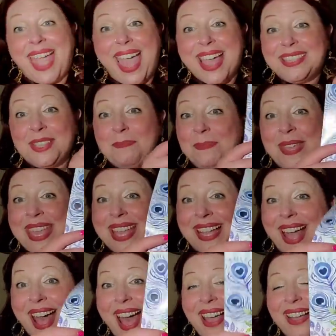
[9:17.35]
As a
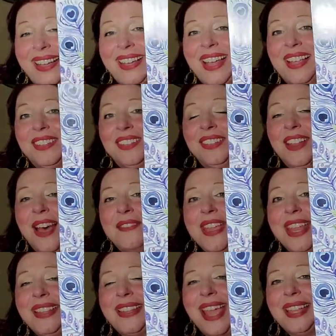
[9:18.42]
peacock, love it.